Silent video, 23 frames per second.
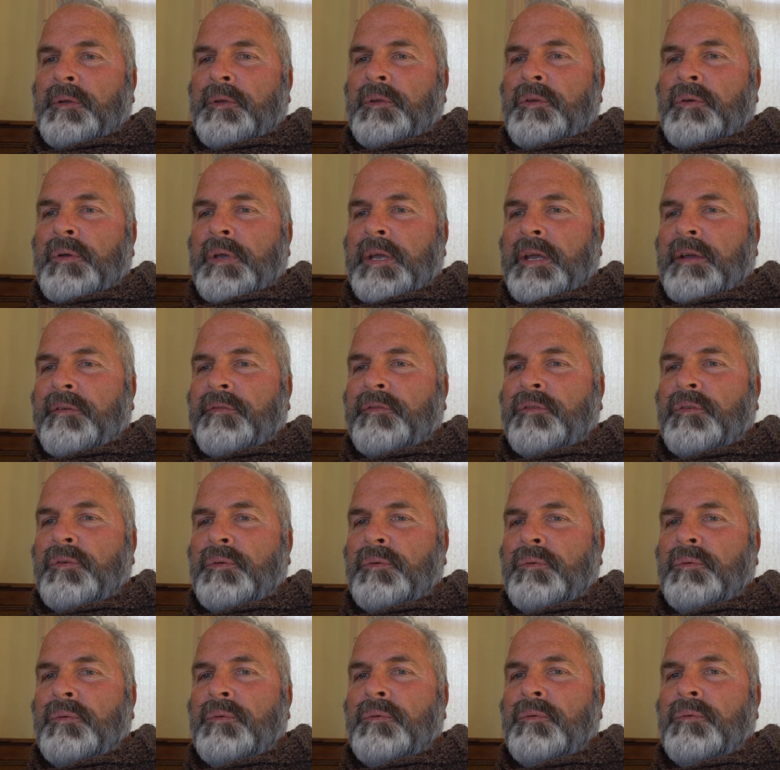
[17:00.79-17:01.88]
you have
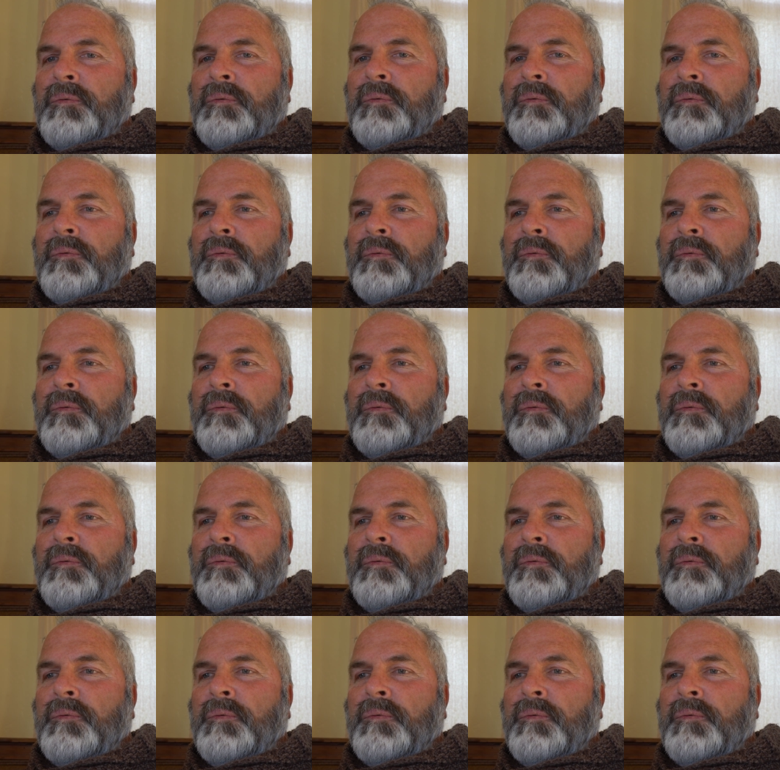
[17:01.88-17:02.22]
to